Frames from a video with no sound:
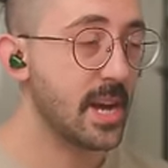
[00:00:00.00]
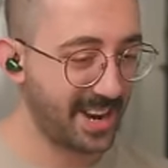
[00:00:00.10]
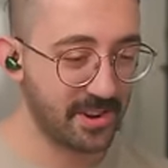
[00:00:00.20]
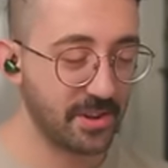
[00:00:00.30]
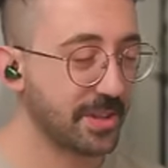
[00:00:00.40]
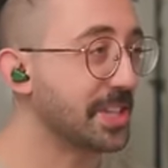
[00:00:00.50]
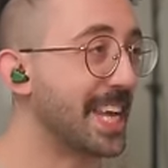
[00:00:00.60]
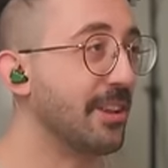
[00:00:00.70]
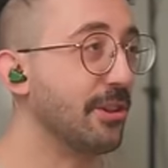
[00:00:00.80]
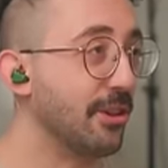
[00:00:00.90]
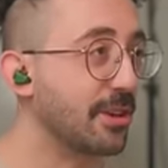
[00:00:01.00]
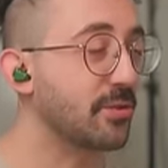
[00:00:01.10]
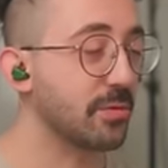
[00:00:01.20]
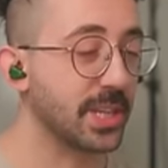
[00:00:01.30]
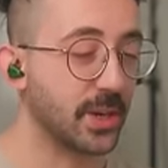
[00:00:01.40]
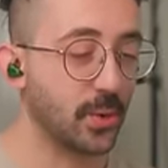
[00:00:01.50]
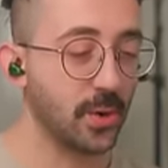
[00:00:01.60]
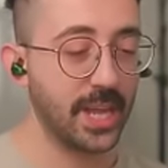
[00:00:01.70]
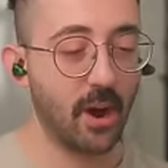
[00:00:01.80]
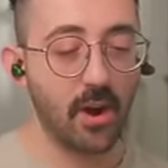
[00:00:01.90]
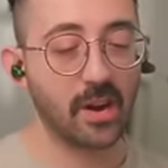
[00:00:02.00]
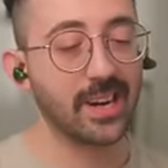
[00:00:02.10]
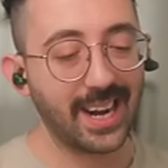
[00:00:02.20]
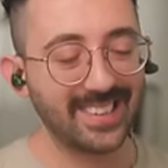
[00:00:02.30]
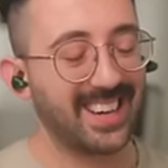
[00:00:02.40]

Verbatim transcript: I don't know, this thing looks really cool. They are,